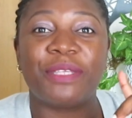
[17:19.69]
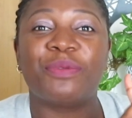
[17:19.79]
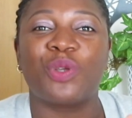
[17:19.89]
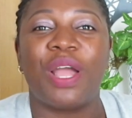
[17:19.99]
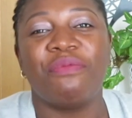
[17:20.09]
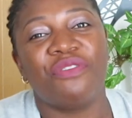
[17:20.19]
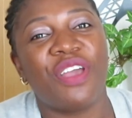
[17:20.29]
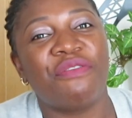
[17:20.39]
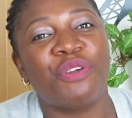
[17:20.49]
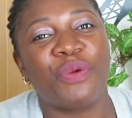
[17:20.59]
subscribe if
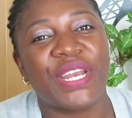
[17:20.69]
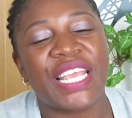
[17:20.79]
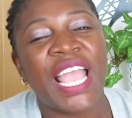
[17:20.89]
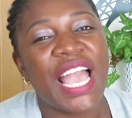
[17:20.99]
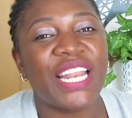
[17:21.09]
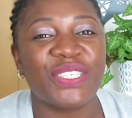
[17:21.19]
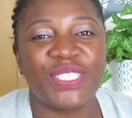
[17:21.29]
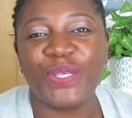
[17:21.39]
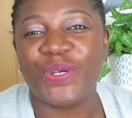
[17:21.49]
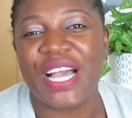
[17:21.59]
you haven't already, and I'll
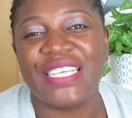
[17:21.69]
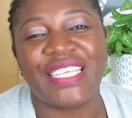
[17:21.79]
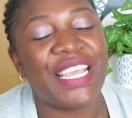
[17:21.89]
see you guys